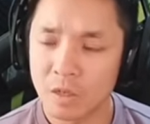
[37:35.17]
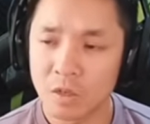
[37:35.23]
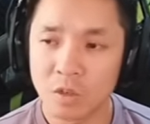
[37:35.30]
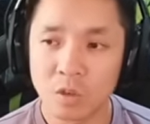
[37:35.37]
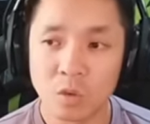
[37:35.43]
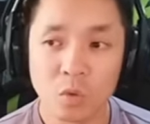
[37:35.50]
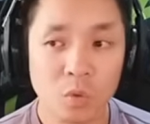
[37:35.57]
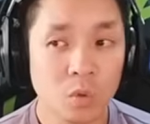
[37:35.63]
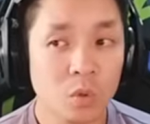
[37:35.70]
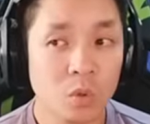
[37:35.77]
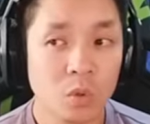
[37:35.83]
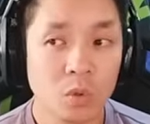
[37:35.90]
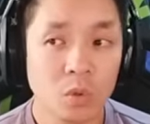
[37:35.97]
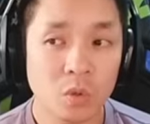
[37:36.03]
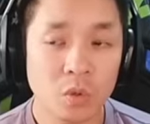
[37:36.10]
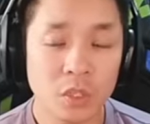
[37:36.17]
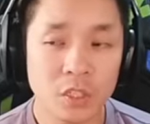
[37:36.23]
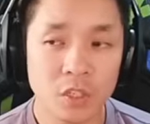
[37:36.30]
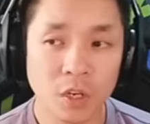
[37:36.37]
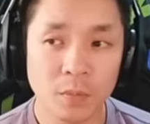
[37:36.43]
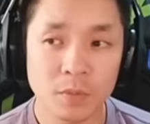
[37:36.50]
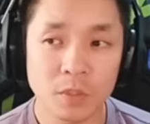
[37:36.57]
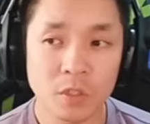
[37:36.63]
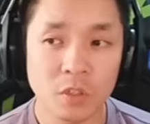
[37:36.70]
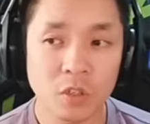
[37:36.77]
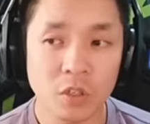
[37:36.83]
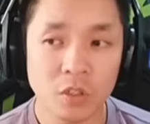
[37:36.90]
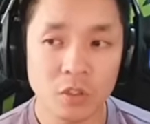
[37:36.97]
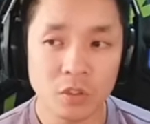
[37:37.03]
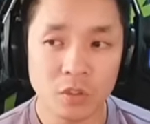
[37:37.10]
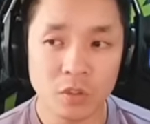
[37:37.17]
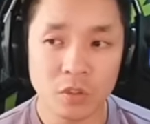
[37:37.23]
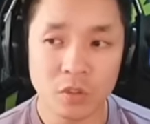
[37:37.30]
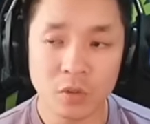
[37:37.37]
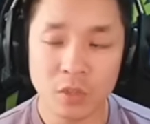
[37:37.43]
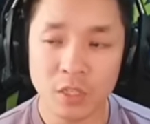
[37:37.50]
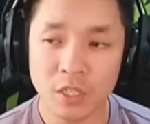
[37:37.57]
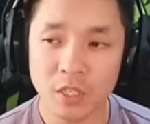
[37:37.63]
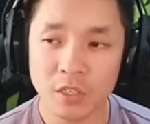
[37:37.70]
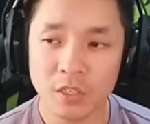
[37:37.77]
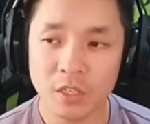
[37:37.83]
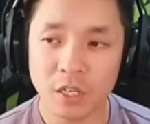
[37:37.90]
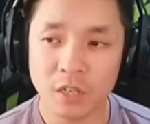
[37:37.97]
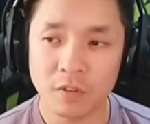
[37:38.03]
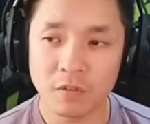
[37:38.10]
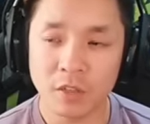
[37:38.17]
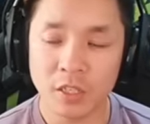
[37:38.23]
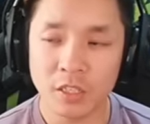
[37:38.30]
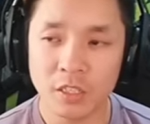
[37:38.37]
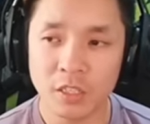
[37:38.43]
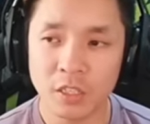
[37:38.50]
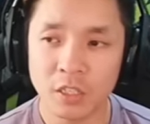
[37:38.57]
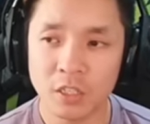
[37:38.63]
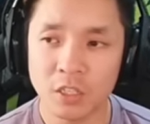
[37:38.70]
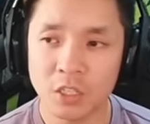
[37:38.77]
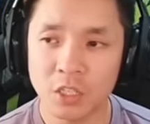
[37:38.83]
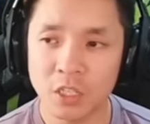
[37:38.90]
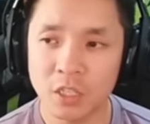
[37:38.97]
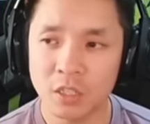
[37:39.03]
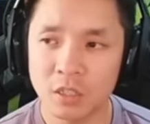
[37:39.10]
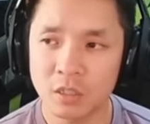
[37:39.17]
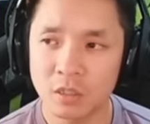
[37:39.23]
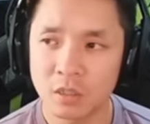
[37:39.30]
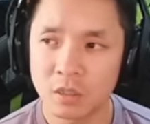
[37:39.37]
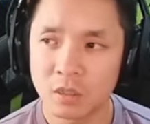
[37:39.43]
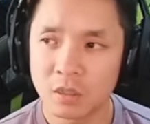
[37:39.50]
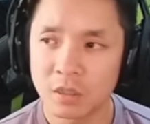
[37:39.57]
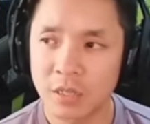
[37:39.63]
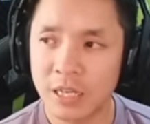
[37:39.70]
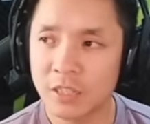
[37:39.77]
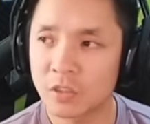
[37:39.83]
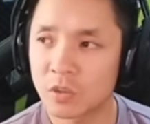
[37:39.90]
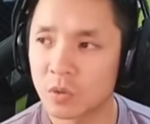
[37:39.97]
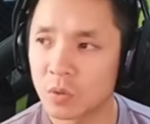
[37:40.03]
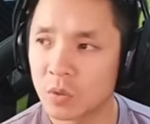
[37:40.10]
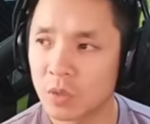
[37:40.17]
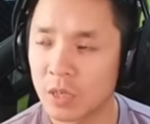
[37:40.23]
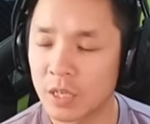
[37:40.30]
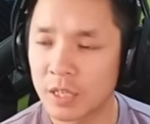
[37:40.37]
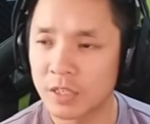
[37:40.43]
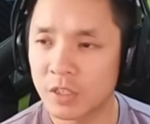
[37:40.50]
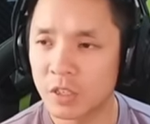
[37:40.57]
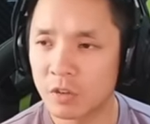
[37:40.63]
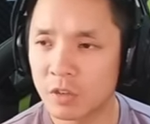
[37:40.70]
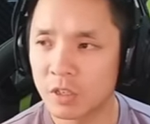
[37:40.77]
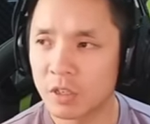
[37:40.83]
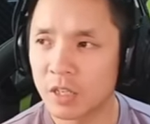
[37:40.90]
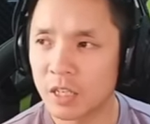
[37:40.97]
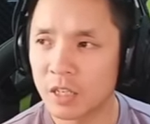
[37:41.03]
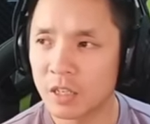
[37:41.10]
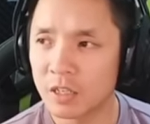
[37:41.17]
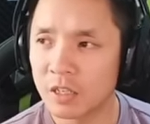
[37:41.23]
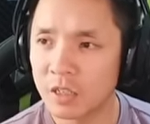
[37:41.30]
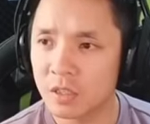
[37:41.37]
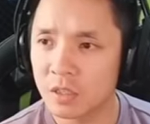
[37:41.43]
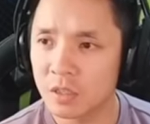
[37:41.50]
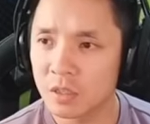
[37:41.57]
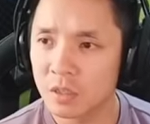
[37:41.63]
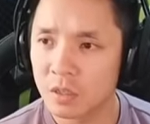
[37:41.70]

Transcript: No, he's opted not to. So is he going to sacrifice the energy here? Has to. Unless Irida, I guess.